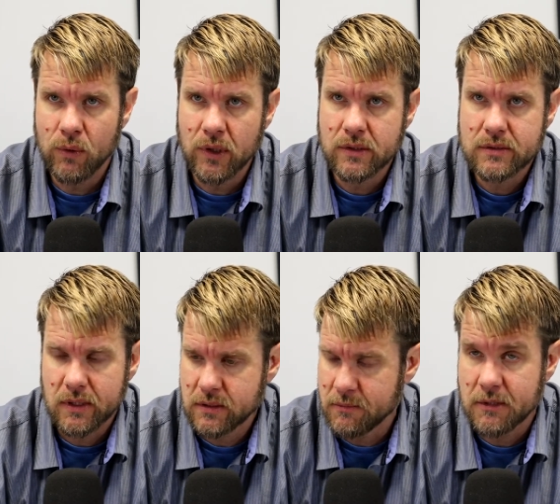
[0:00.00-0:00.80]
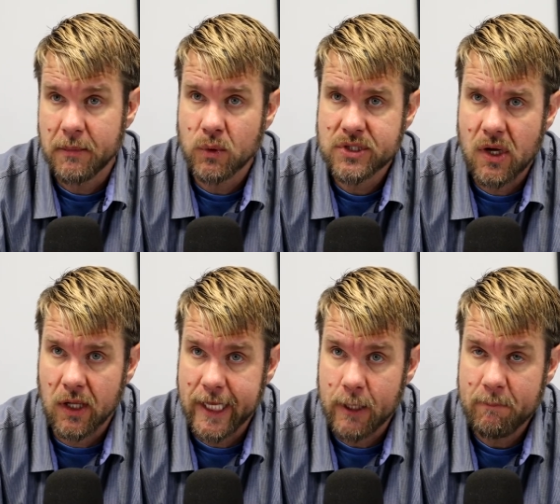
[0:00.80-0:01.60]
We're
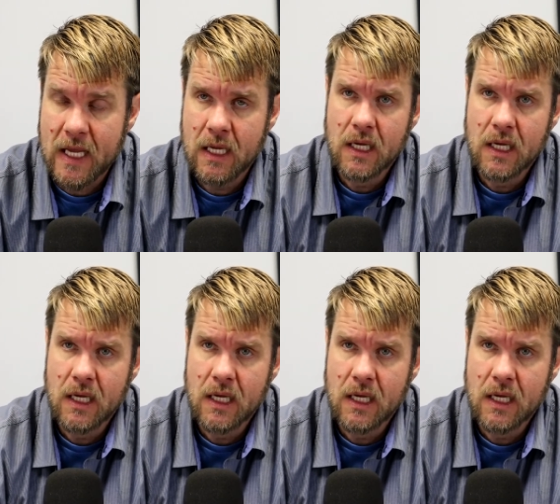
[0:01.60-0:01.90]
still in it.